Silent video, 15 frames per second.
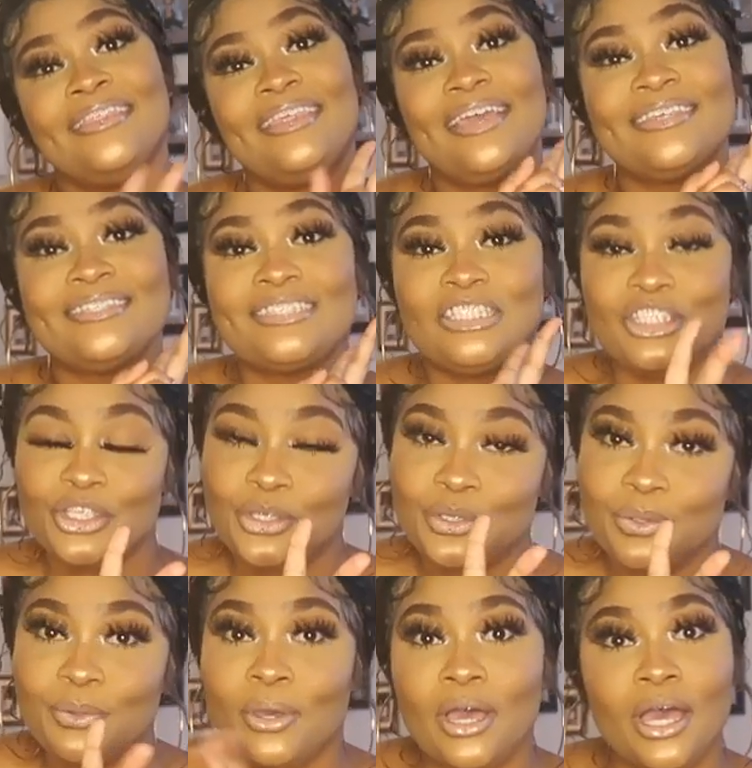That's
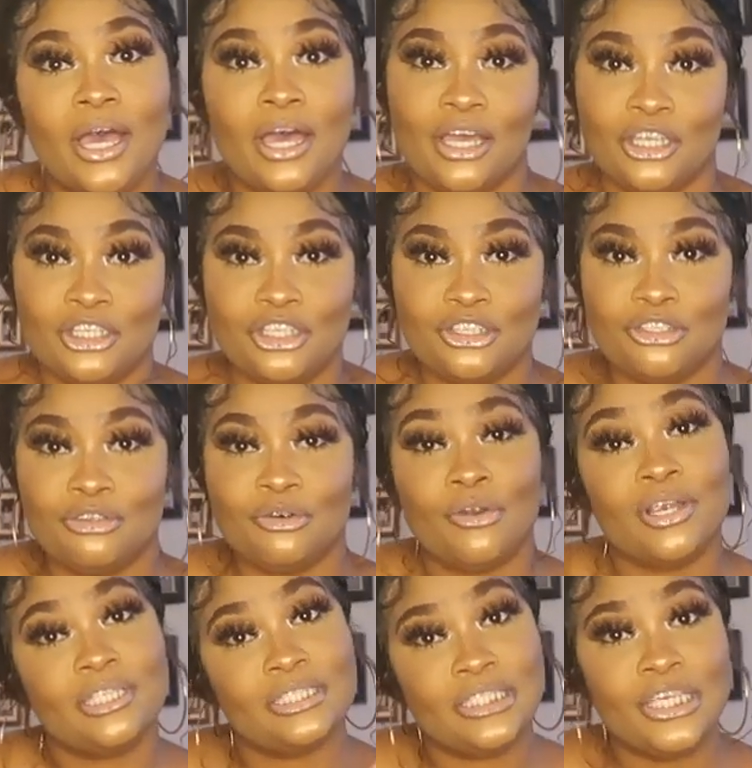two
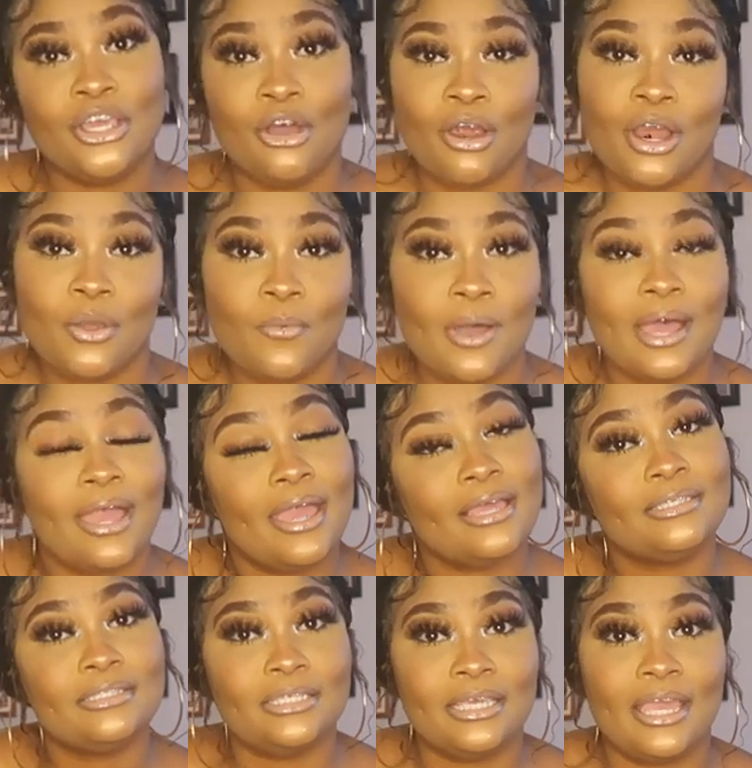underscore C R Y
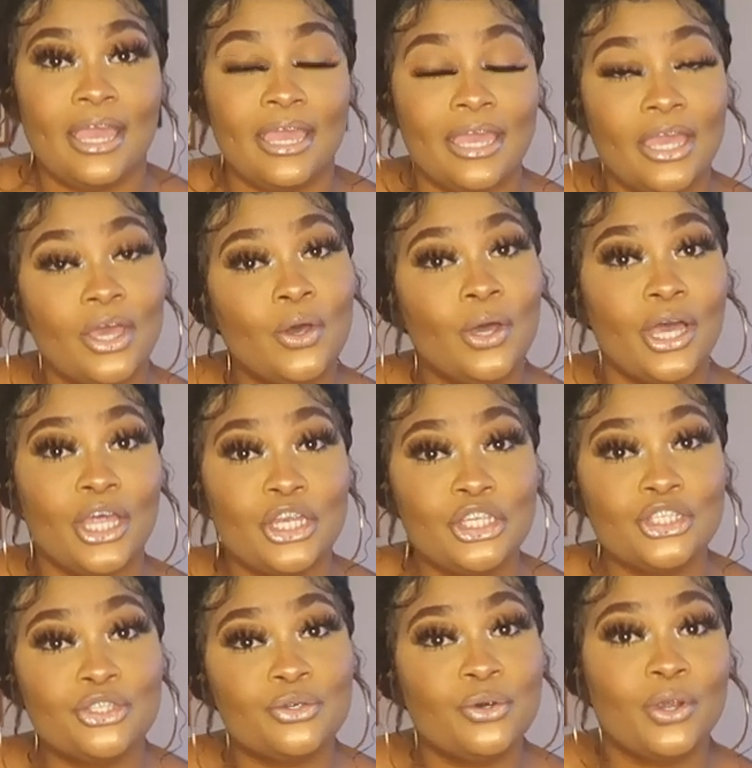S T A L
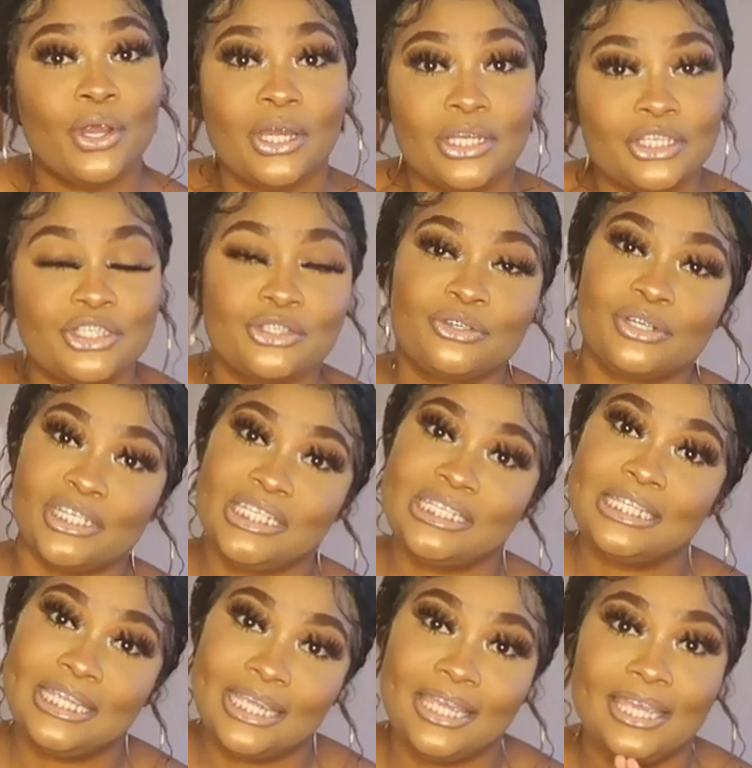underscore underscore
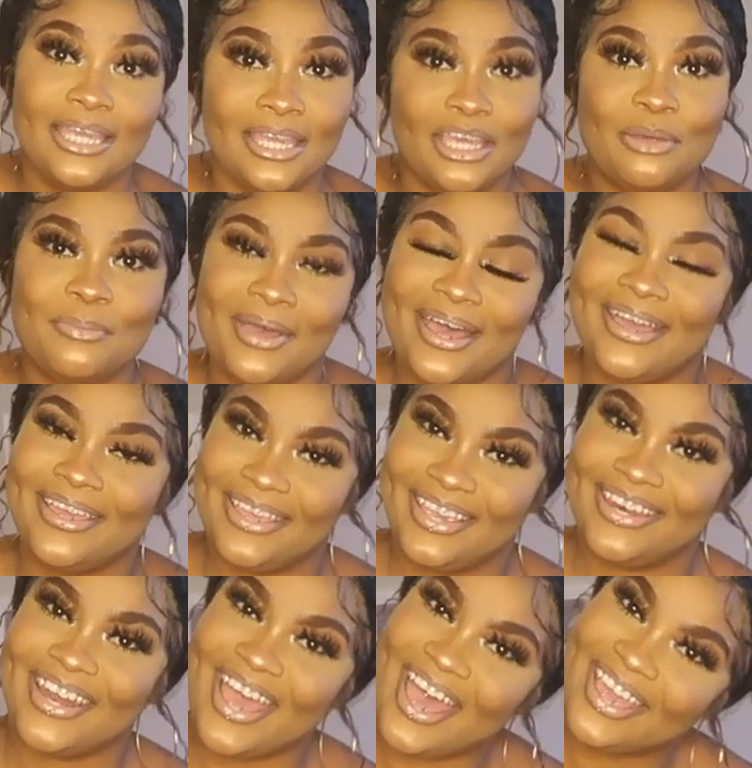G E M I
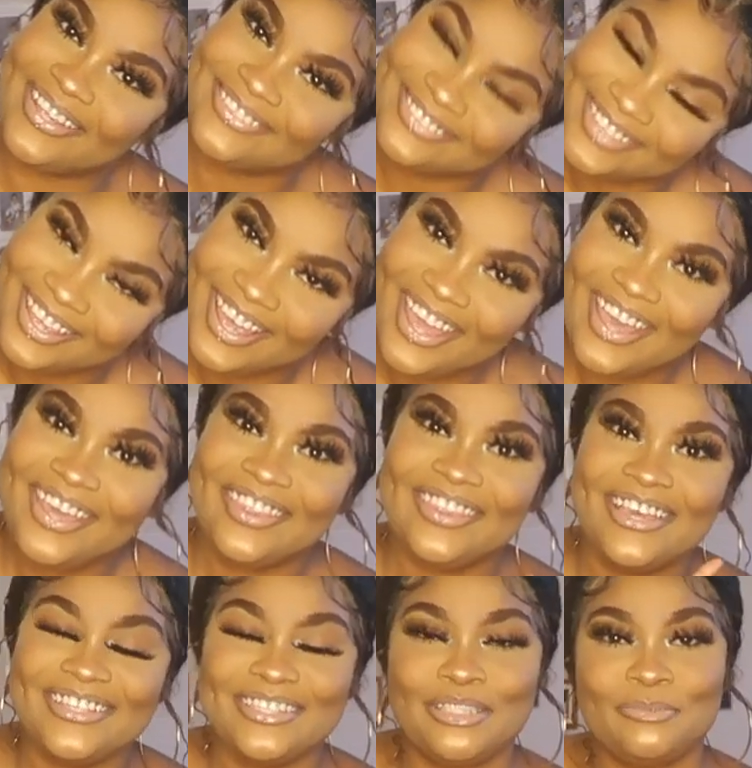N I.
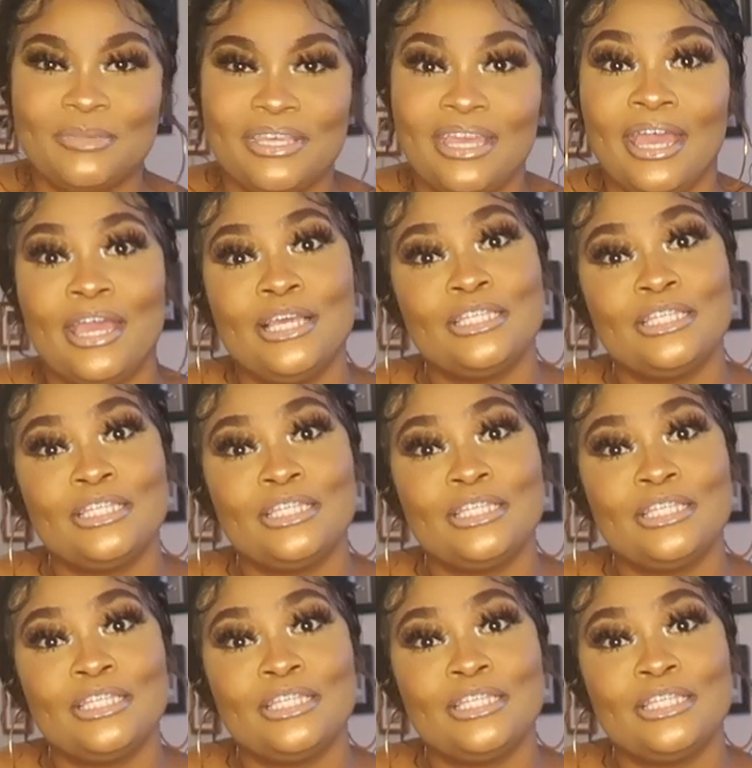That's me.